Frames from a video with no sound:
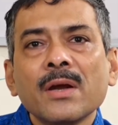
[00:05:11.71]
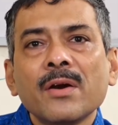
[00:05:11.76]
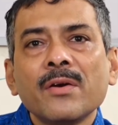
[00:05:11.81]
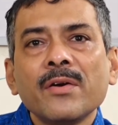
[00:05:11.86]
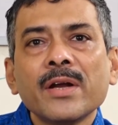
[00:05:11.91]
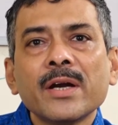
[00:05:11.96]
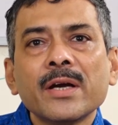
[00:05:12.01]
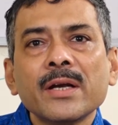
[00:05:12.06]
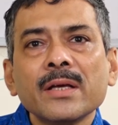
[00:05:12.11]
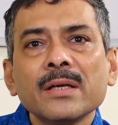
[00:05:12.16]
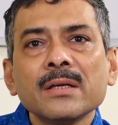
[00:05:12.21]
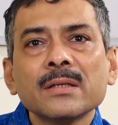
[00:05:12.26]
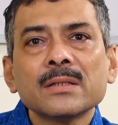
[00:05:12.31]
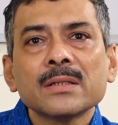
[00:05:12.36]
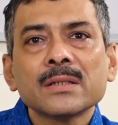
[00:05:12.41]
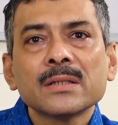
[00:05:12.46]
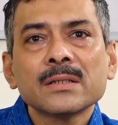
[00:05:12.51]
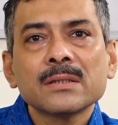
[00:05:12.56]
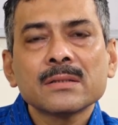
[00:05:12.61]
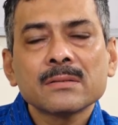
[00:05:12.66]
regarding
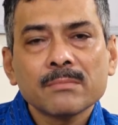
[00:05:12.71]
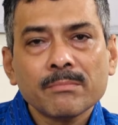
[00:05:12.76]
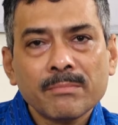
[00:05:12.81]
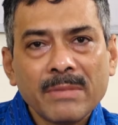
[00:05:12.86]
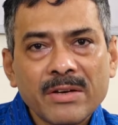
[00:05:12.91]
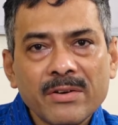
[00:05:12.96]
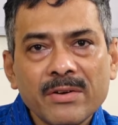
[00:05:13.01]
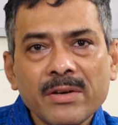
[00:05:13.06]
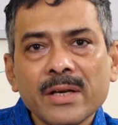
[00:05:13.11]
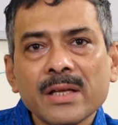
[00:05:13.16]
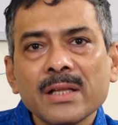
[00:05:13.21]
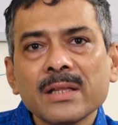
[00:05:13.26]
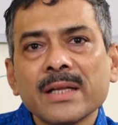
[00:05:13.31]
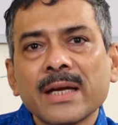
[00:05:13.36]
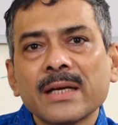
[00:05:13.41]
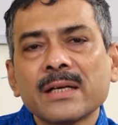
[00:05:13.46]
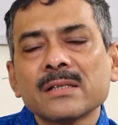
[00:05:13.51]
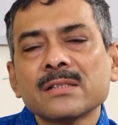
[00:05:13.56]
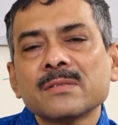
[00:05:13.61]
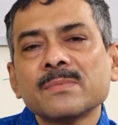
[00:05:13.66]
the material
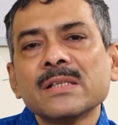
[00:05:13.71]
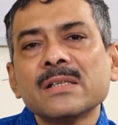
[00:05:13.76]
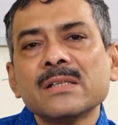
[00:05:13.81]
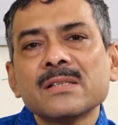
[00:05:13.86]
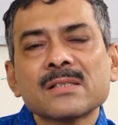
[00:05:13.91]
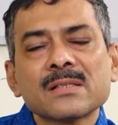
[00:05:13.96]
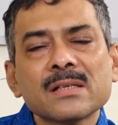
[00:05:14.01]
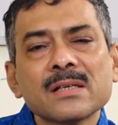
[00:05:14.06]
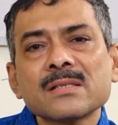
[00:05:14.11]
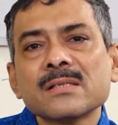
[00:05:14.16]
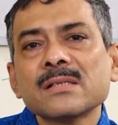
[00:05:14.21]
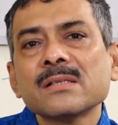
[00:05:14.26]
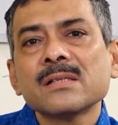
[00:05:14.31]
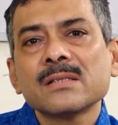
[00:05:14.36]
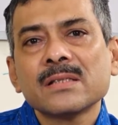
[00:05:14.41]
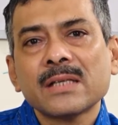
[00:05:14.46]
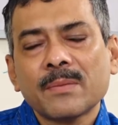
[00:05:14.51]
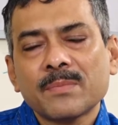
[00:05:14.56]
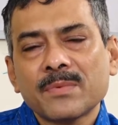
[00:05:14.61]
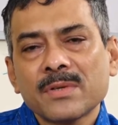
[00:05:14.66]
that has been discussed in the
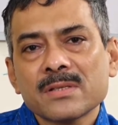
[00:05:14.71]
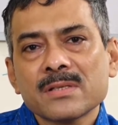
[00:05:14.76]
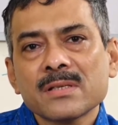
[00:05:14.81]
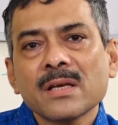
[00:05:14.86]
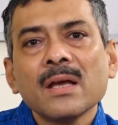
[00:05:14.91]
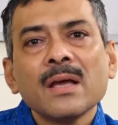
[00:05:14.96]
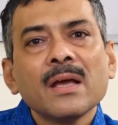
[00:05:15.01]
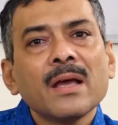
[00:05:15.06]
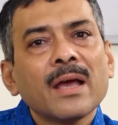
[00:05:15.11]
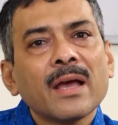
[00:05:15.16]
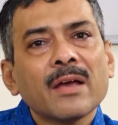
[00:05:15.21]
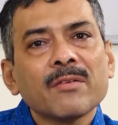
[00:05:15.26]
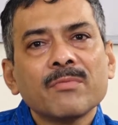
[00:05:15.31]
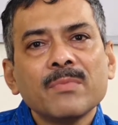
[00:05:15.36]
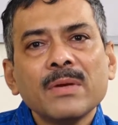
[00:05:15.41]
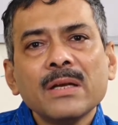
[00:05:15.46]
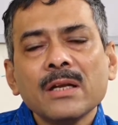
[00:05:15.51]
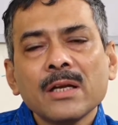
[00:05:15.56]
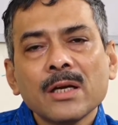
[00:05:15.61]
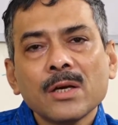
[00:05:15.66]
chapters have
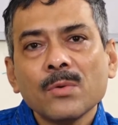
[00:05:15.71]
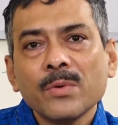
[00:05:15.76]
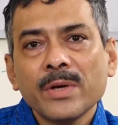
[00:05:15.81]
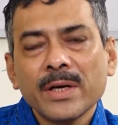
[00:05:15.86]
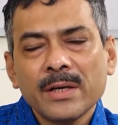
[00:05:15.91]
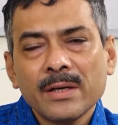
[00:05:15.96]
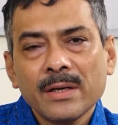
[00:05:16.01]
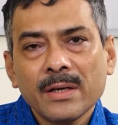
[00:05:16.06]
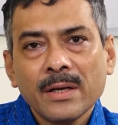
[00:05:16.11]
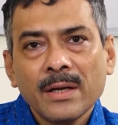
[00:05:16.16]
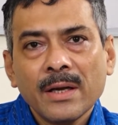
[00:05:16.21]
been included,